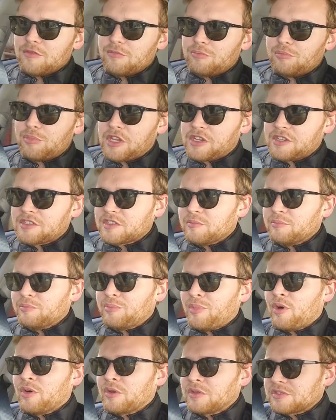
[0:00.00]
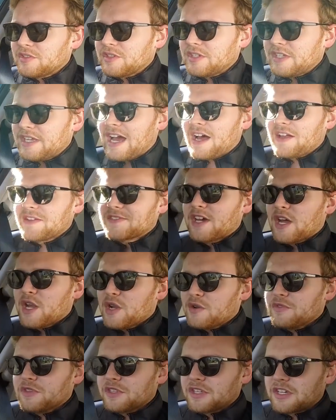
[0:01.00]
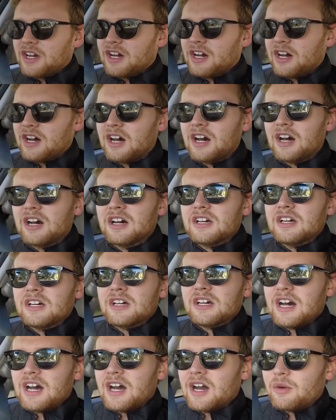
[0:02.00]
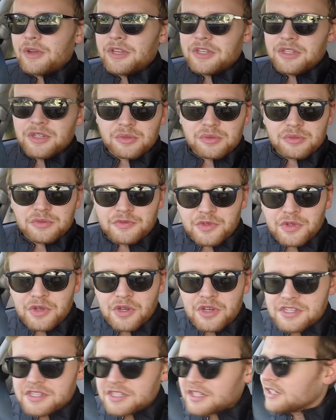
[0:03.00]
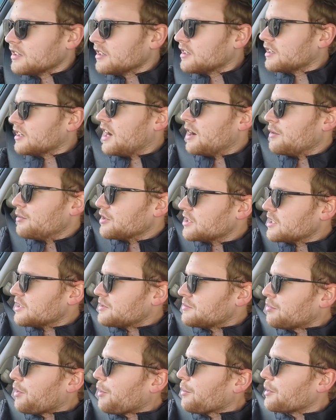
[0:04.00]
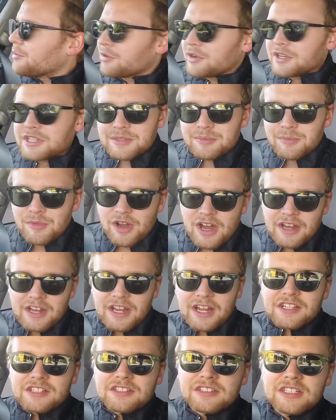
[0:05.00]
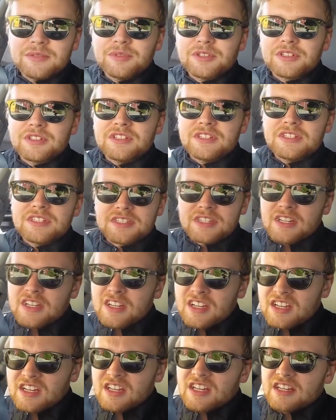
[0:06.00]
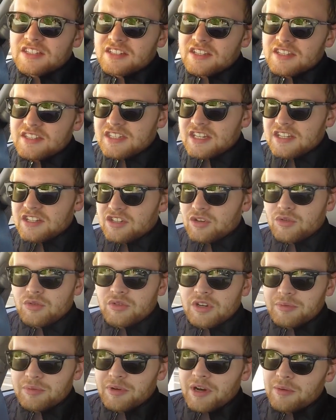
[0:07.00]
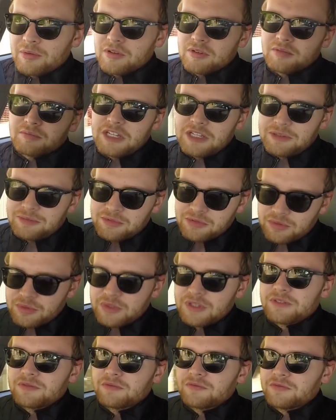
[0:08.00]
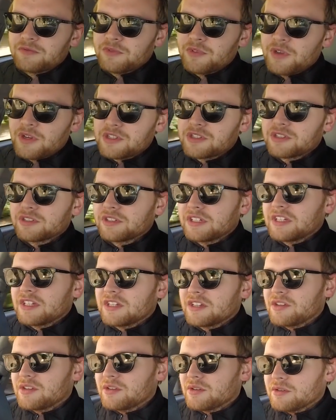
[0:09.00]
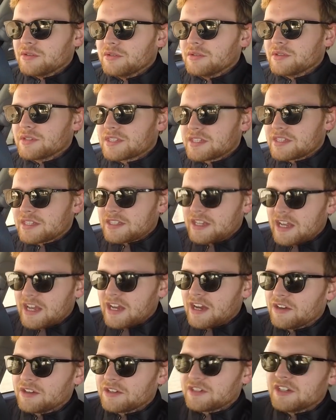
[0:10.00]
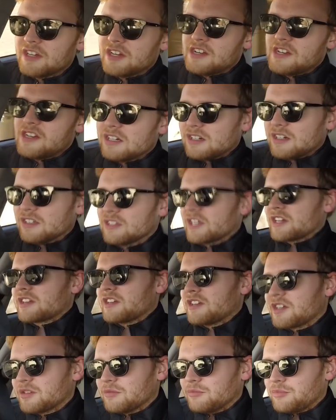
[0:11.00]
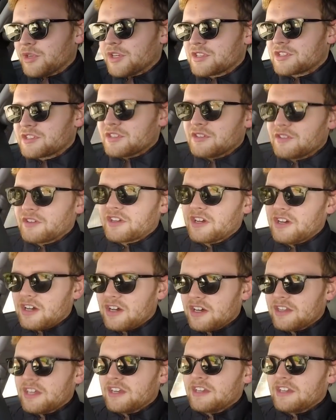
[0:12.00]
it bings and bongs on the outside of the car uh, when you're reversing, um, which is probably pretty smart actually, because it does tend to creep up on people with virtually no sound on like a combustion car